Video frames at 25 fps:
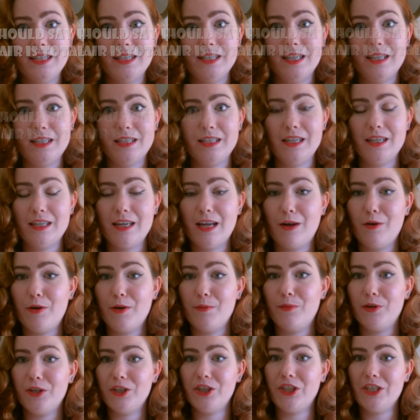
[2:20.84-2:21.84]
I set it and
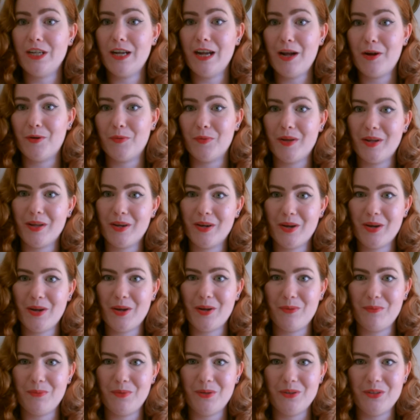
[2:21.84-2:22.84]
how I brushed it out, and
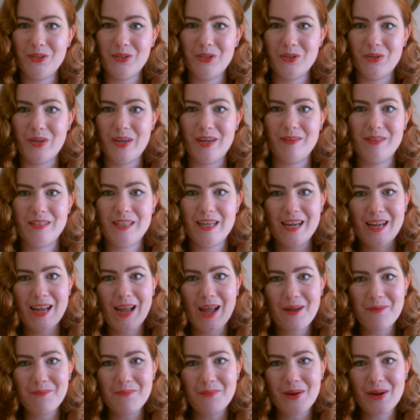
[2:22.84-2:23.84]
I hope you enjoy it.
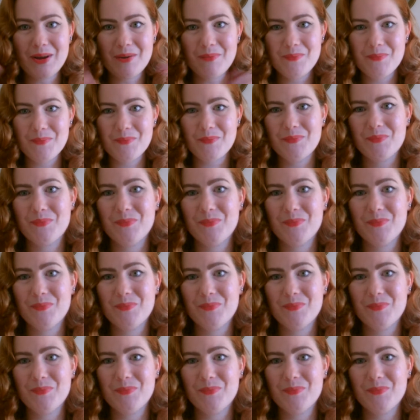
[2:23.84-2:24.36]
Take care, bye.